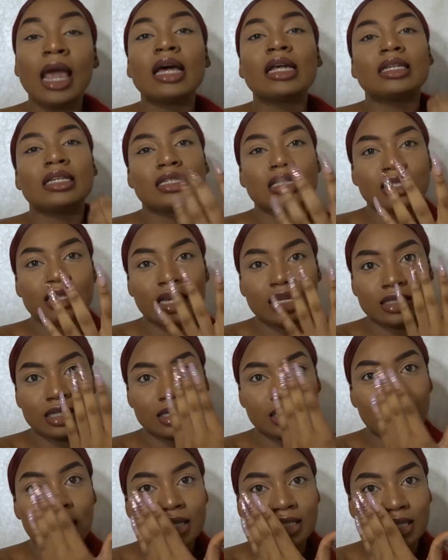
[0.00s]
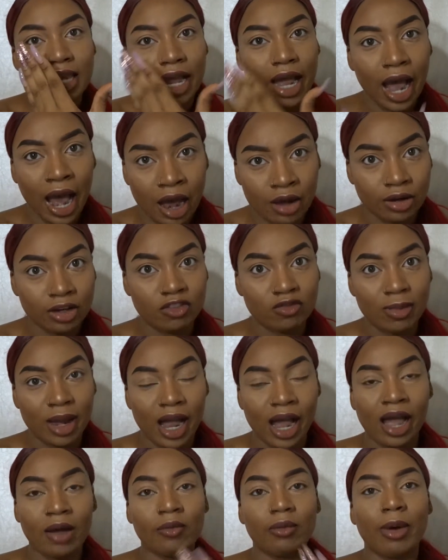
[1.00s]
than to take this contact out of my
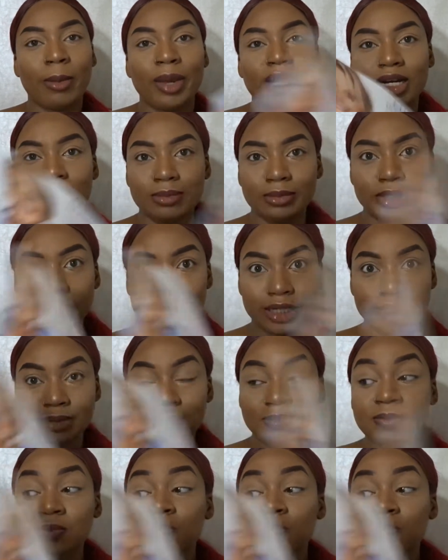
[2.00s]
eye with my makeup done.